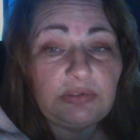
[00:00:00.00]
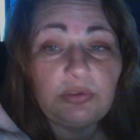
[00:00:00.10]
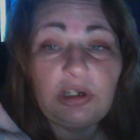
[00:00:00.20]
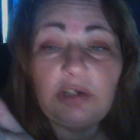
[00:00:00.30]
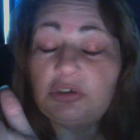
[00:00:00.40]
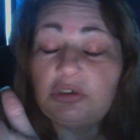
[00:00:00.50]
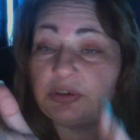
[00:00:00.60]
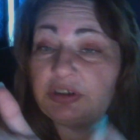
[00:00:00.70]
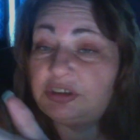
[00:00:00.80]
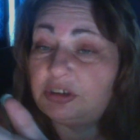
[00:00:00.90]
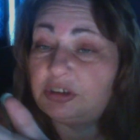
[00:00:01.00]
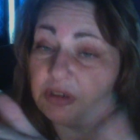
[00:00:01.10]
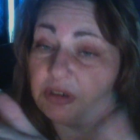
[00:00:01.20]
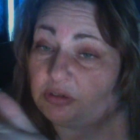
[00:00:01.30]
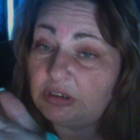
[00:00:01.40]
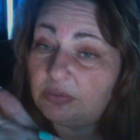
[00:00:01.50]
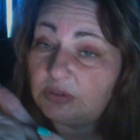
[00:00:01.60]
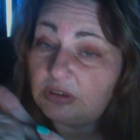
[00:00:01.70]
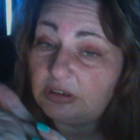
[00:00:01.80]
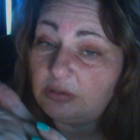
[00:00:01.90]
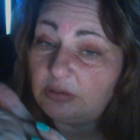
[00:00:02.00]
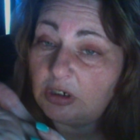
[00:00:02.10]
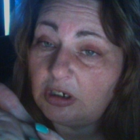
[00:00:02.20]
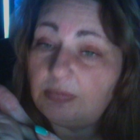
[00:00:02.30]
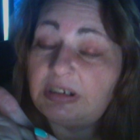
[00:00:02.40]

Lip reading: Fragrance-free is something you definitely want,